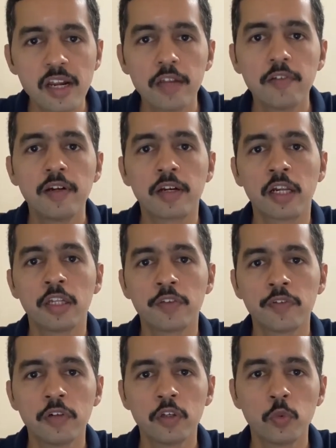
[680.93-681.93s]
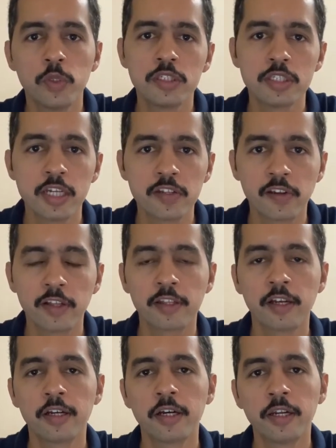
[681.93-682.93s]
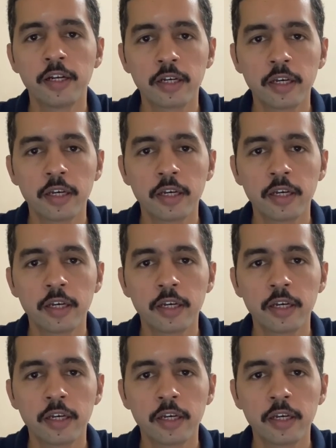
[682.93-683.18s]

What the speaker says: level transfers which states like Telangana,